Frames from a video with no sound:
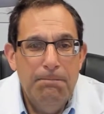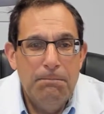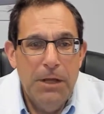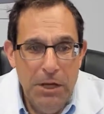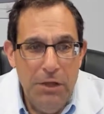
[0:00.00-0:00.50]

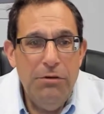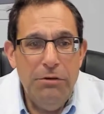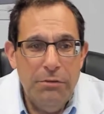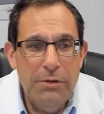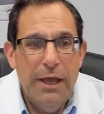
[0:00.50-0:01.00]

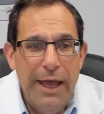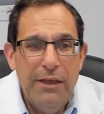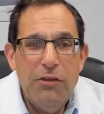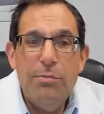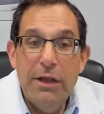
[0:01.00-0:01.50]
Another
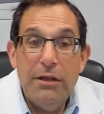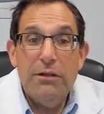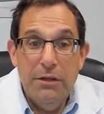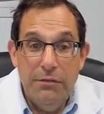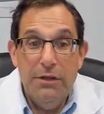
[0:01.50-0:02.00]
aspect
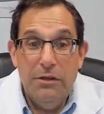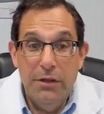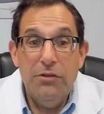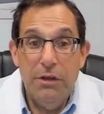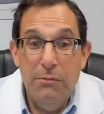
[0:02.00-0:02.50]
of the
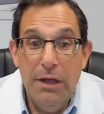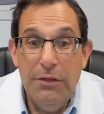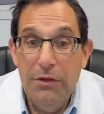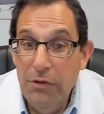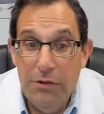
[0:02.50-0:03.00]
testing
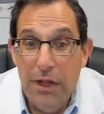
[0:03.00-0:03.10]
method is